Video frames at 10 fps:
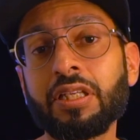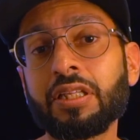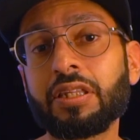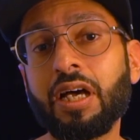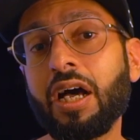
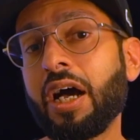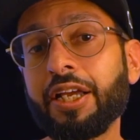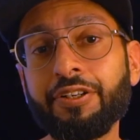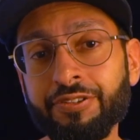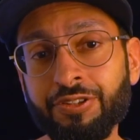The
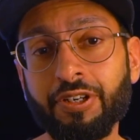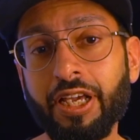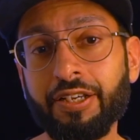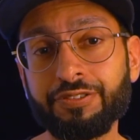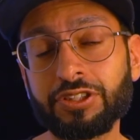higher your
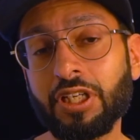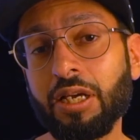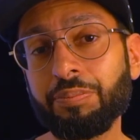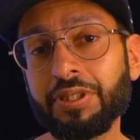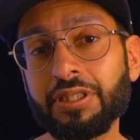
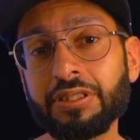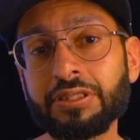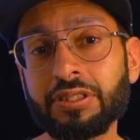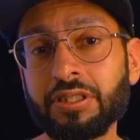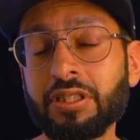f-stop
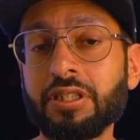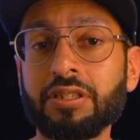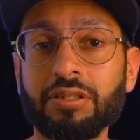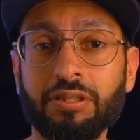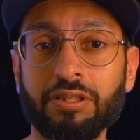is,
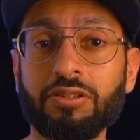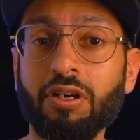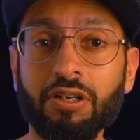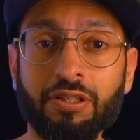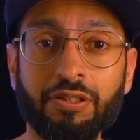the
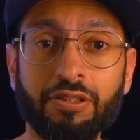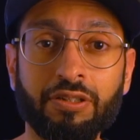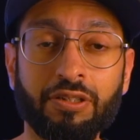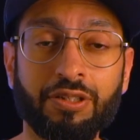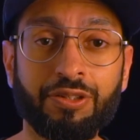
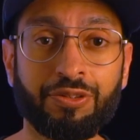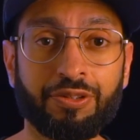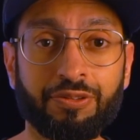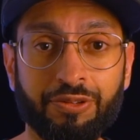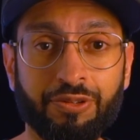darker
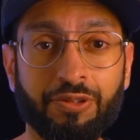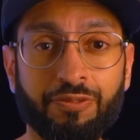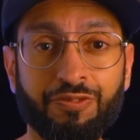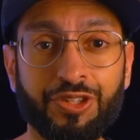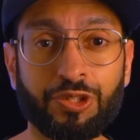your
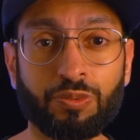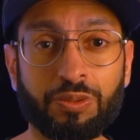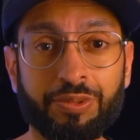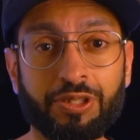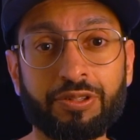video
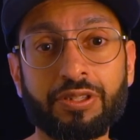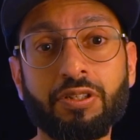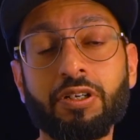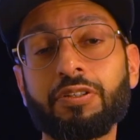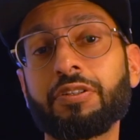will be, or the
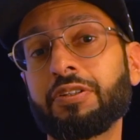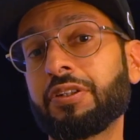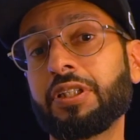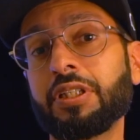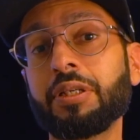darker
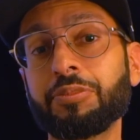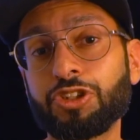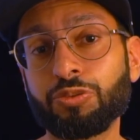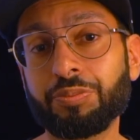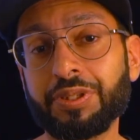the
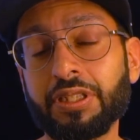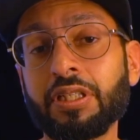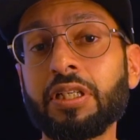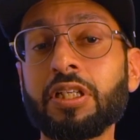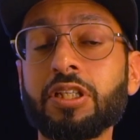image will be.
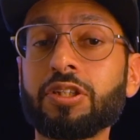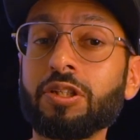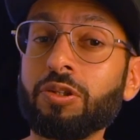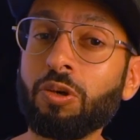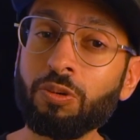The
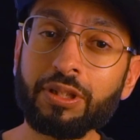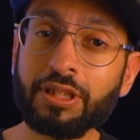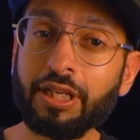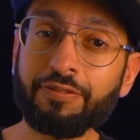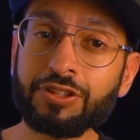lower
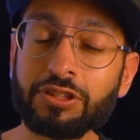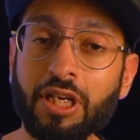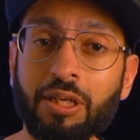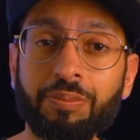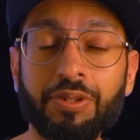the
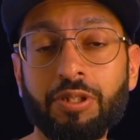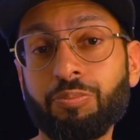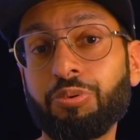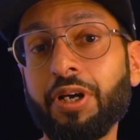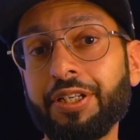f-stop, the
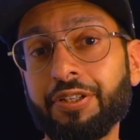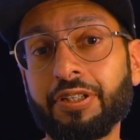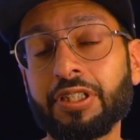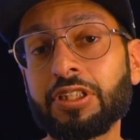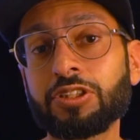
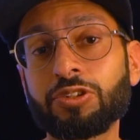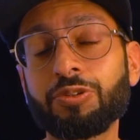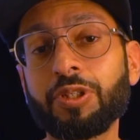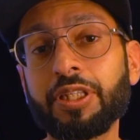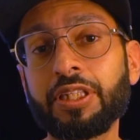brighter.
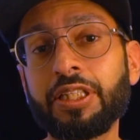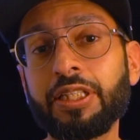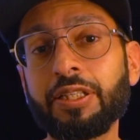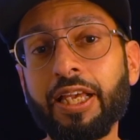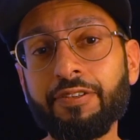So
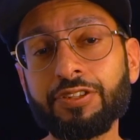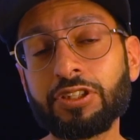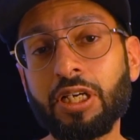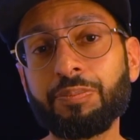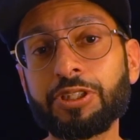the
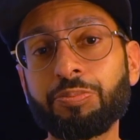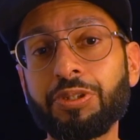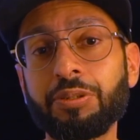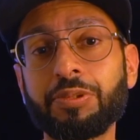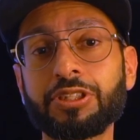f-stop is
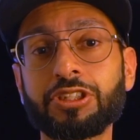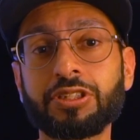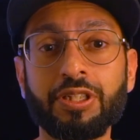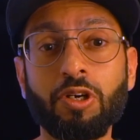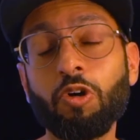pretty
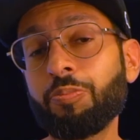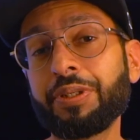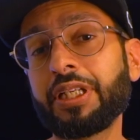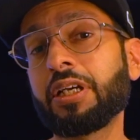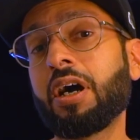much the
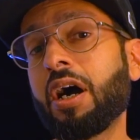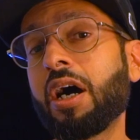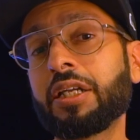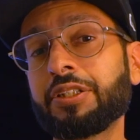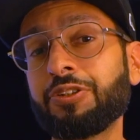opening
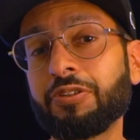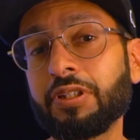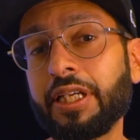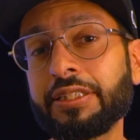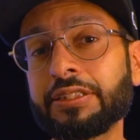on your
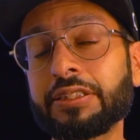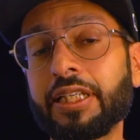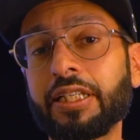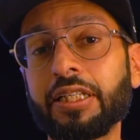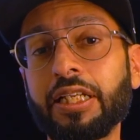lens
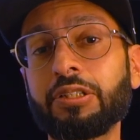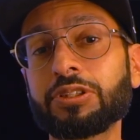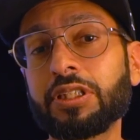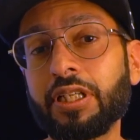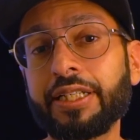that
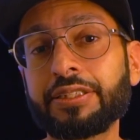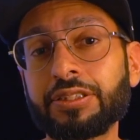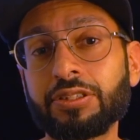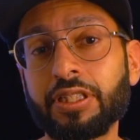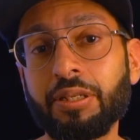allows light
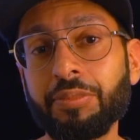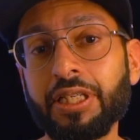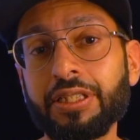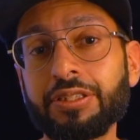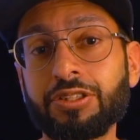to come
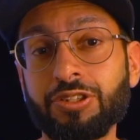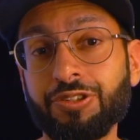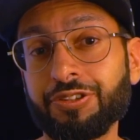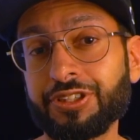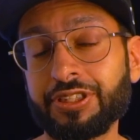into
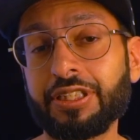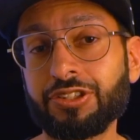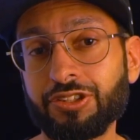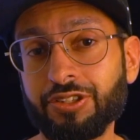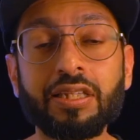your
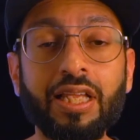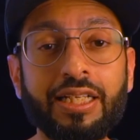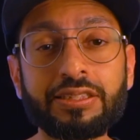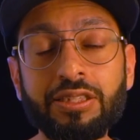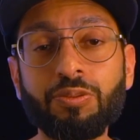sensor.
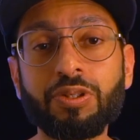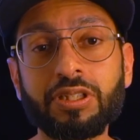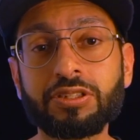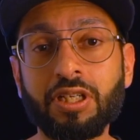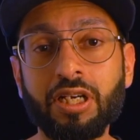Lastly, we're going
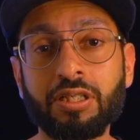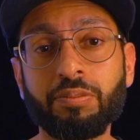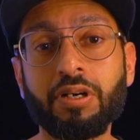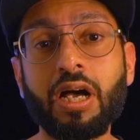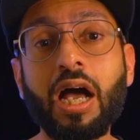to talk
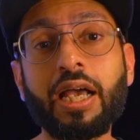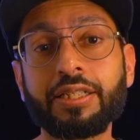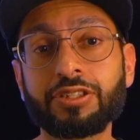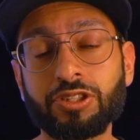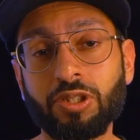about
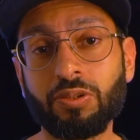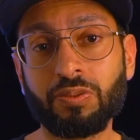ISO.